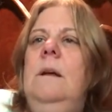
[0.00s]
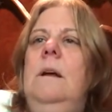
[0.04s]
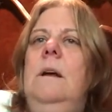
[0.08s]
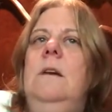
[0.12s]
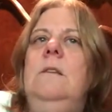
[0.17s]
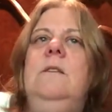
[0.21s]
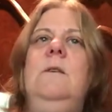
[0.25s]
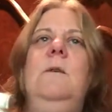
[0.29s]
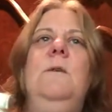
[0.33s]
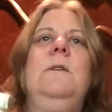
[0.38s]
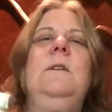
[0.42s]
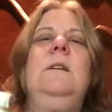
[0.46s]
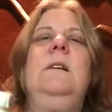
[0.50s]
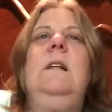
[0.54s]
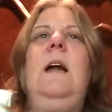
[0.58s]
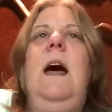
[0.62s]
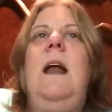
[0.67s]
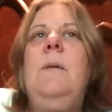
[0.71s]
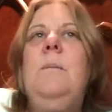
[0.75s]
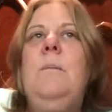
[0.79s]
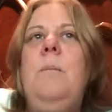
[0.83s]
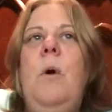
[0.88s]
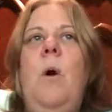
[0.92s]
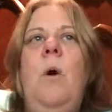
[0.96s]
And so there's a
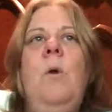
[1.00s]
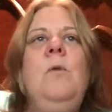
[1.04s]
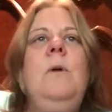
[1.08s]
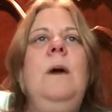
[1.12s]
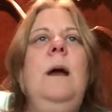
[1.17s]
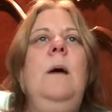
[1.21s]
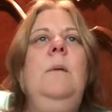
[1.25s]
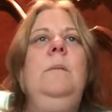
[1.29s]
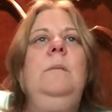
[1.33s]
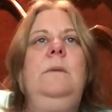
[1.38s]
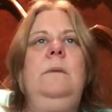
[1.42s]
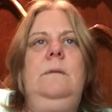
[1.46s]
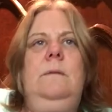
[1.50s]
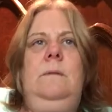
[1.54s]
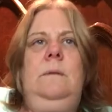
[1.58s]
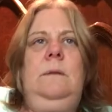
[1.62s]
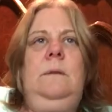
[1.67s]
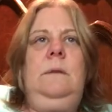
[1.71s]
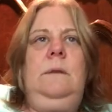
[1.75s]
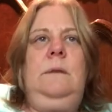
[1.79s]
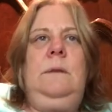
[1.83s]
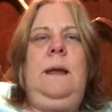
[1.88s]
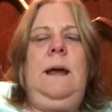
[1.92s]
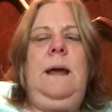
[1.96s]
lot of programs
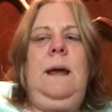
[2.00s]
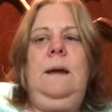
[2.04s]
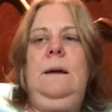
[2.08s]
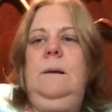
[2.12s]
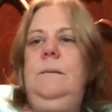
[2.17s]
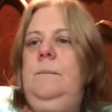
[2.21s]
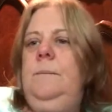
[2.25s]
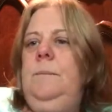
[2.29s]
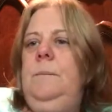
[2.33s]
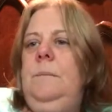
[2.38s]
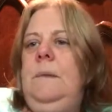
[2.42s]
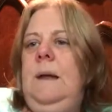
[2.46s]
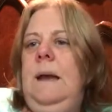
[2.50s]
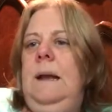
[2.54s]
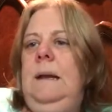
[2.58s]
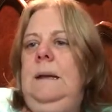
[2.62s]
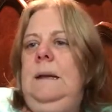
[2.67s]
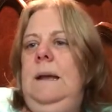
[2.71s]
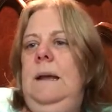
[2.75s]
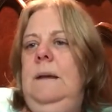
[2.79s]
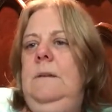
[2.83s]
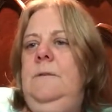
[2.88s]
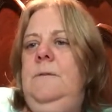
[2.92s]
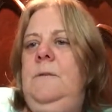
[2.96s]
that
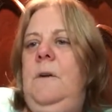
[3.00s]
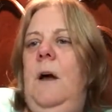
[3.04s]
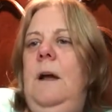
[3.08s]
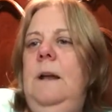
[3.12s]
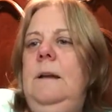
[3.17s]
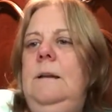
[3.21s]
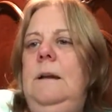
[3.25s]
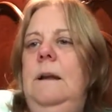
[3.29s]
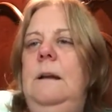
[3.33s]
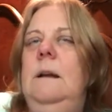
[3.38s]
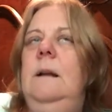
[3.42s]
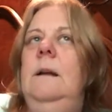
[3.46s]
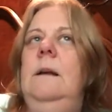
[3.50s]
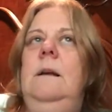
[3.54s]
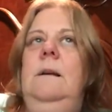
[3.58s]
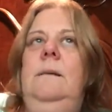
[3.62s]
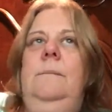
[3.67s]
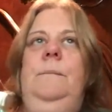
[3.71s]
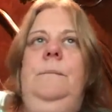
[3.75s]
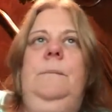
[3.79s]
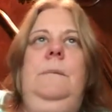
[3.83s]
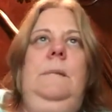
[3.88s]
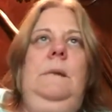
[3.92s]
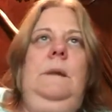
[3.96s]
that get funded,
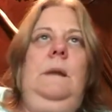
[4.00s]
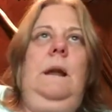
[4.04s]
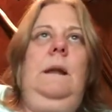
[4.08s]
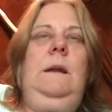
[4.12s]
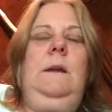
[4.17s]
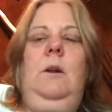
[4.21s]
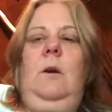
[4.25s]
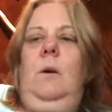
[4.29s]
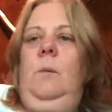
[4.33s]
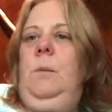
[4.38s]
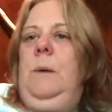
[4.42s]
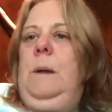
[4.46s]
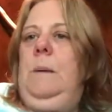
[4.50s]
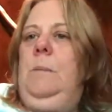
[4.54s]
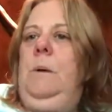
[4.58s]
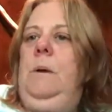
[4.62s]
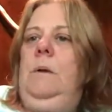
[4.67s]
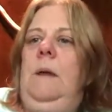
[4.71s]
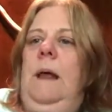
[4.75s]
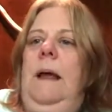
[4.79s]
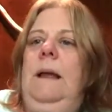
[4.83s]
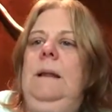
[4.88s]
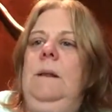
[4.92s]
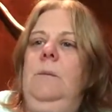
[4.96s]
and you know
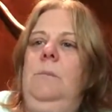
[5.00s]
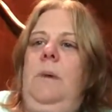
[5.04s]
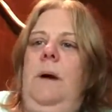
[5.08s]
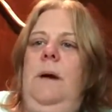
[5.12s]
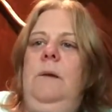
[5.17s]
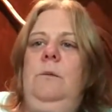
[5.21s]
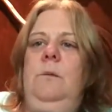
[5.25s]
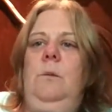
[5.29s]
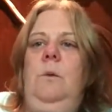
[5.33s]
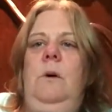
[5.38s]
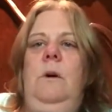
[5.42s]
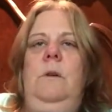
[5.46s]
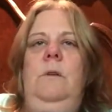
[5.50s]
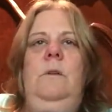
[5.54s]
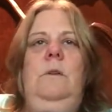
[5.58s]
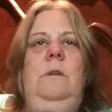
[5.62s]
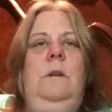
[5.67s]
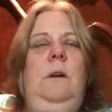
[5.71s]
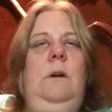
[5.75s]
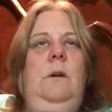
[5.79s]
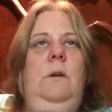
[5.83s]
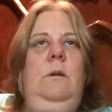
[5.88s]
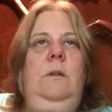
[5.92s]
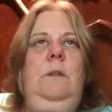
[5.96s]
people like the buzzwords.
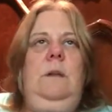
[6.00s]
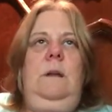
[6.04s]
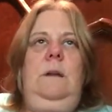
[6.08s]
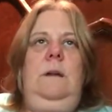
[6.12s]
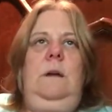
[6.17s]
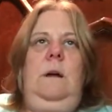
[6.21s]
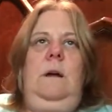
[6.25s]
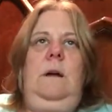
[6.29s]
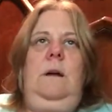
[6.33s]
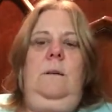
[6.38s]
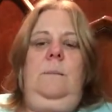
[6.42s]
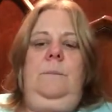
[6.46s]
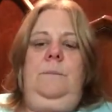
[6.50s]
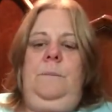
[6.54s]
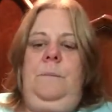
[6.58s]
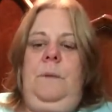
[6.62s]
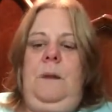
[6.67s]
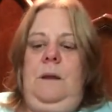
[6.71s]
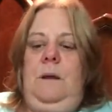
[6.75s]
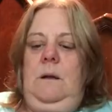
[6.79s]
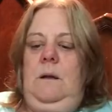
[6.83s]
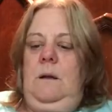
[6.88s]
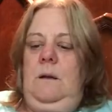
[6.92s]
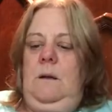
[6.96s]
You know the um,
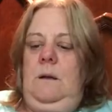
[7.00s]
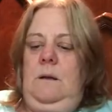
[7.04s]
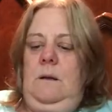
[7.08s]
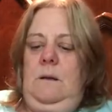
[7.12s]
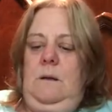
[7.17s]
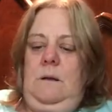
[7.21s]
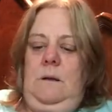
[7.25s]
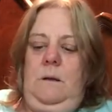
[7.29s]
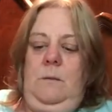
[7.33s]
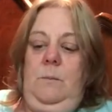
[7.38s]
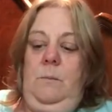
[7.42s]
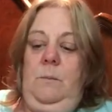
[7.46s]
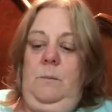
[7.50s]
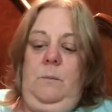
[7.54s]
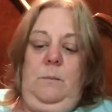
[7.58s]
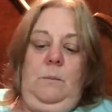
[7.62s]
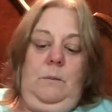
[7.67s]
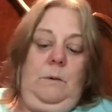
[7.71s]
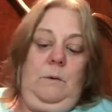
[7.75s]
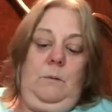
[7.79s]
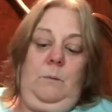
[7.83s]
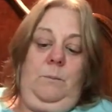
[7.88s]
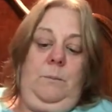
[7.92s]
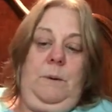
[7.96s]

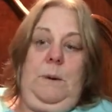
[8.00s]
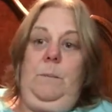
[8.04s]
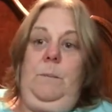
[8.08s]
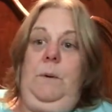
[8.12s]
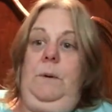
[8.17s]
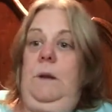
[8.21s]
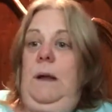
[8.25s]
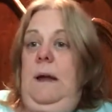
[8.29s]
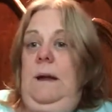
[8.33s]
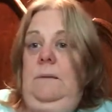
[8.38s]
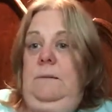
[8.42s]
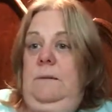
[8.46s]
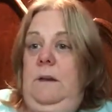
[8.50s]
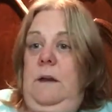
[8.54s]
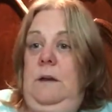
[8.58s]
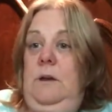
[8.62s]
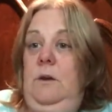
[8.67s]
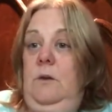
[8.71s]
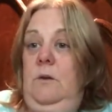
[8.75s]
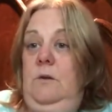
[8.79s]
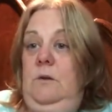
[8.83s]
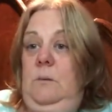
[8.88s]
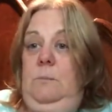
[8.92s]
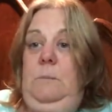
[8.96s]
you know people like
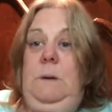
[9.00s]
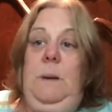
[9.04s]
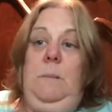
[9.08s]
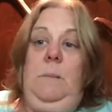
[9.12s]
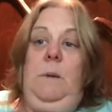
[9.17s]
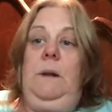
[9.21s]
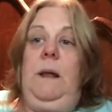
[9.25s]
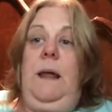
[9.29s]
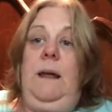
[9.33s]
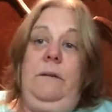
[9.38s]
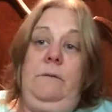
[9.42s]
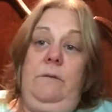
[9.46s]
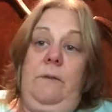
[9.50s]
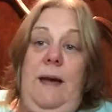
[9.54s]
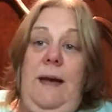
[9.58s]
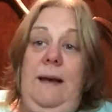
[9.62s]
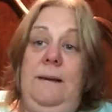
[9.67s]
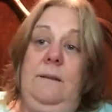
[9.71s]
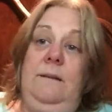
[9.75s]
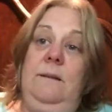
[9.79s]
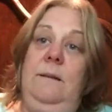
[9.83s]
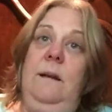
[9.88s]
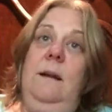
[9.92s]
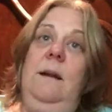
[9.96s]
seniors and people like
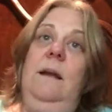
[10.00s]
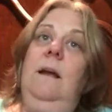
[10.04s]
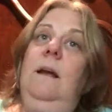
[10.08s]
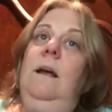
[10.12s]
vets